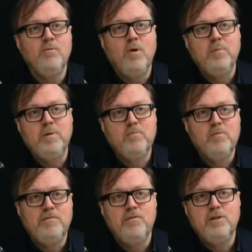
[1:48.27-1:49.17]
what we would
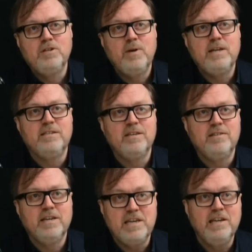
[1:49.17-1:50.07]
refer to as
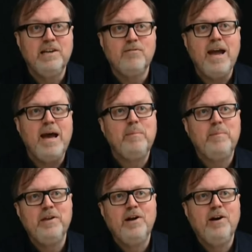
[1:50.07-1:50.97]
the killer app,
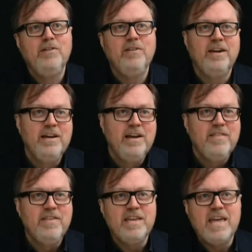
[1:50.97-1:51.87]
you know,
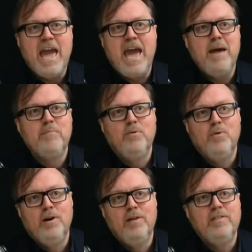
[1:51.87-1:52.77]
the app
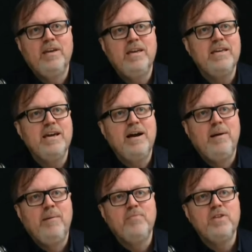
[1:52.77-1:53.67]
or
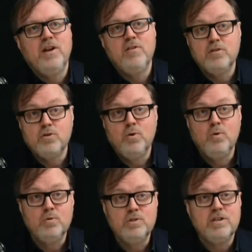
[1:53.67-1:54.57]
the you know, the
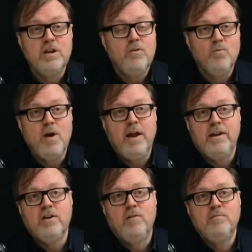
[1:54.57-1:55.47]
tools
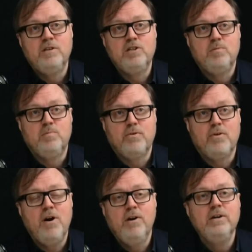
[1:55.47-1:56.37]
running on Vision
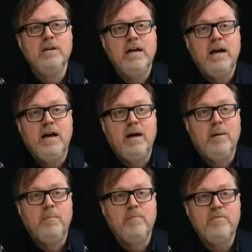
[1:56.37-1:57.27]
Pro
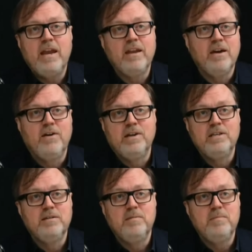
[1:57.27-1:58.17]
that are
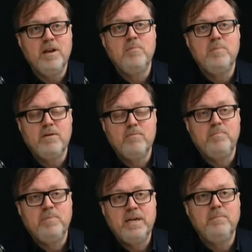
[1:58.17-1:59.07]
going to, you know, be a
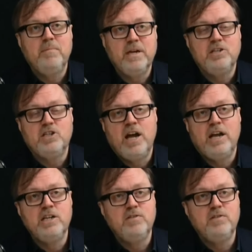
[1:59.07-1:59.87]
big change